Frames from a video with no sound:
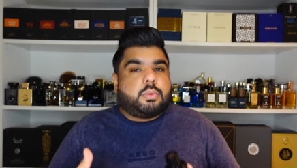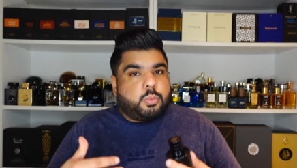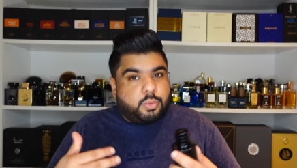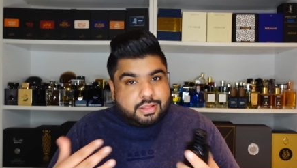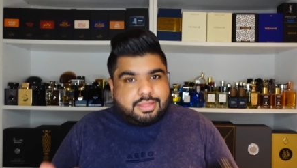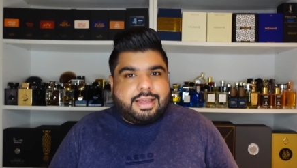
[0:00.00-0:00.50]

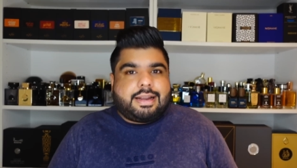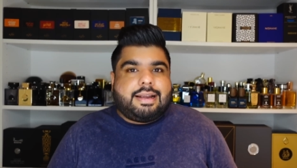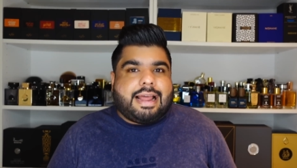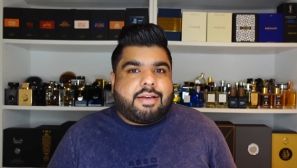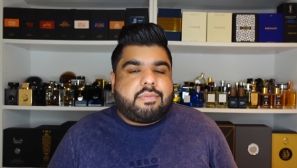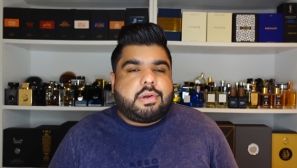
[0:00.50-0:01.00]
with that
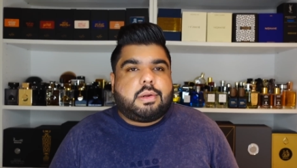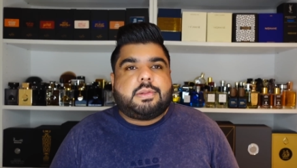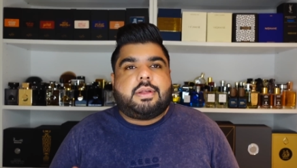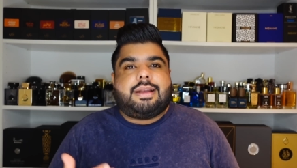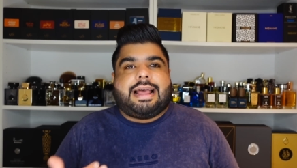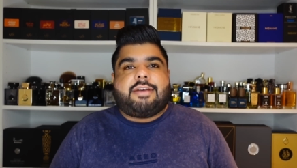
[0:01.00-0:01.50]
lavender,
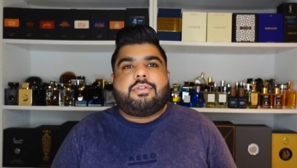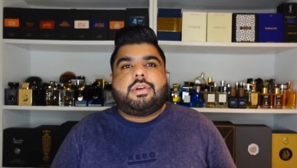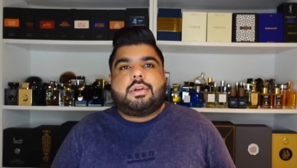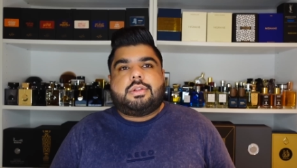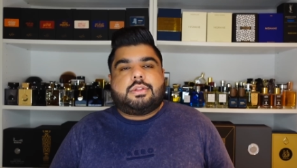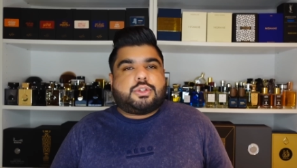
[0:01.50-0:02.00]
but the
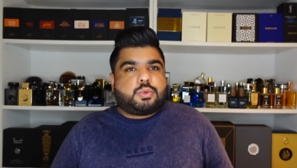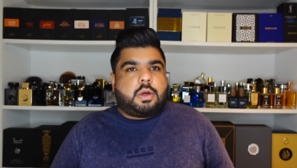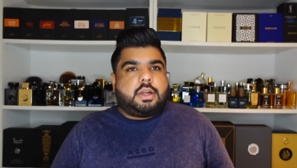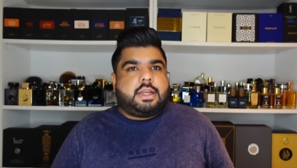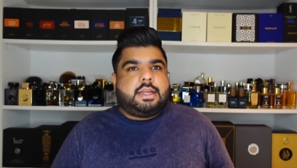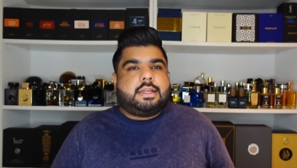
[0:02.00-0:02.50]
lavender in this
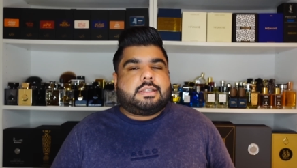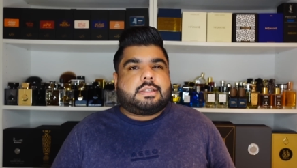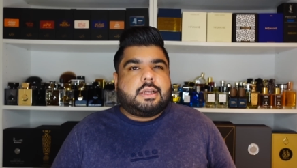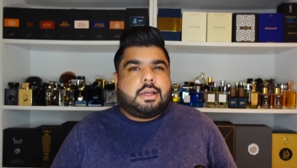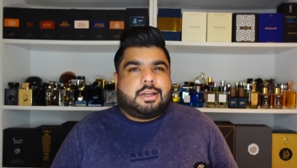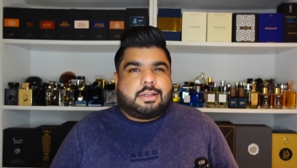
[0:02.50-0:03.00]
one
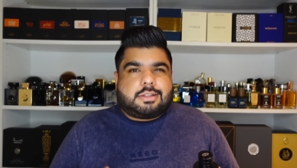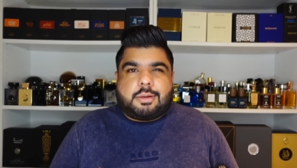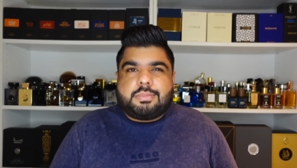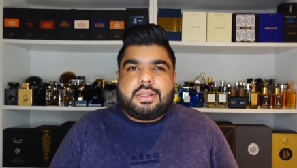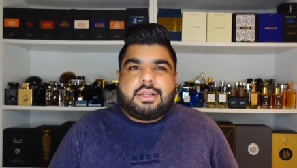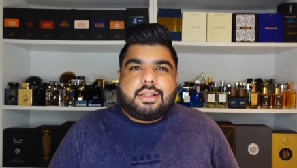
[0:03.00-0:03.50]
is
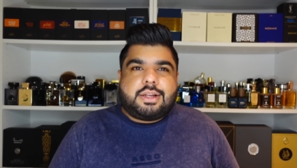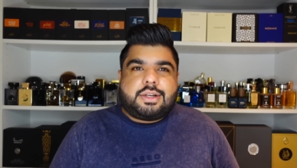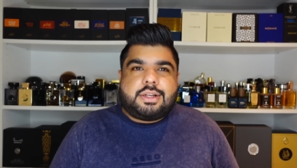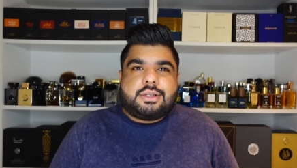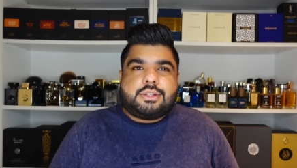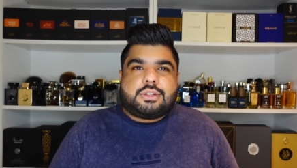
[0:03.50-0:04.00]
something
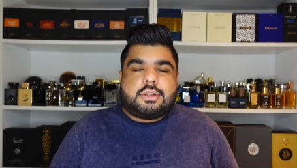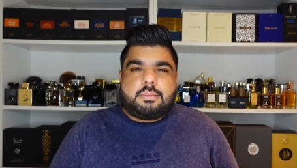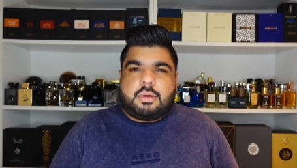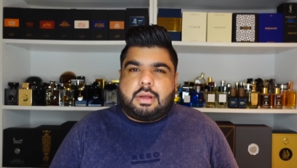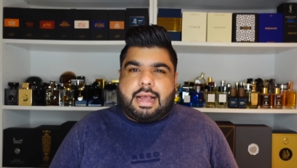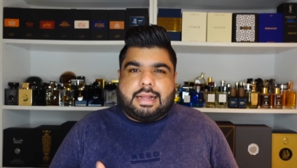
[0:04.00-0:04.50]
that is
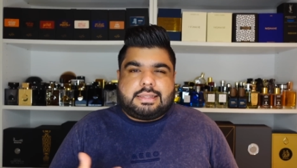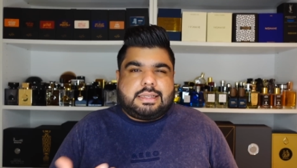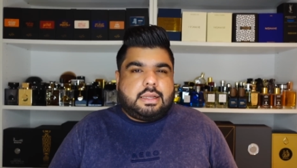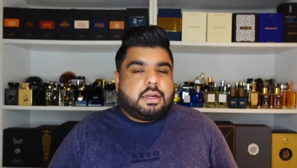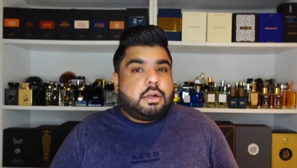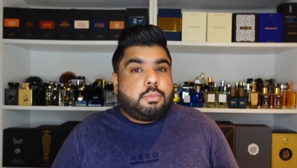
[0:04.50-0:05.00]
I'd
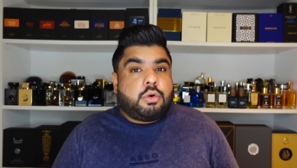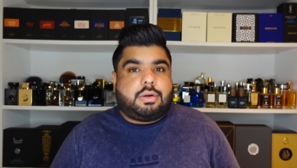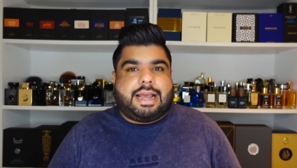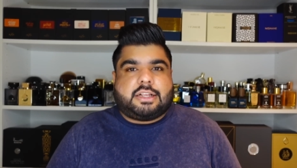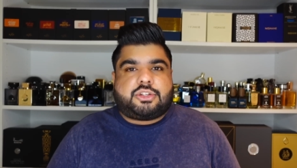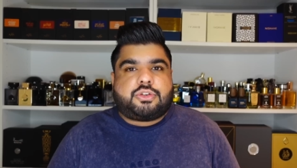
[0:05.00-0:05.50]
say a little more
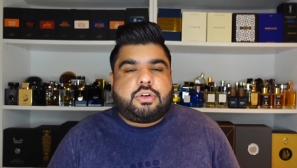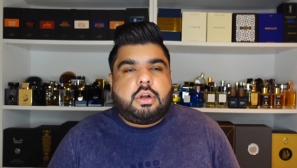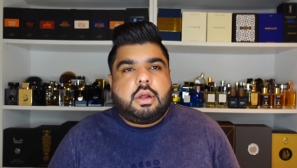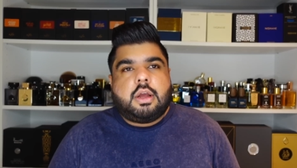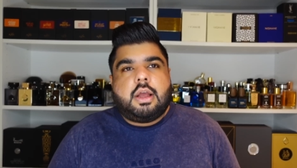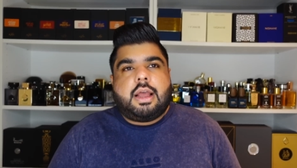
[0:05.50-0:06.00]
natural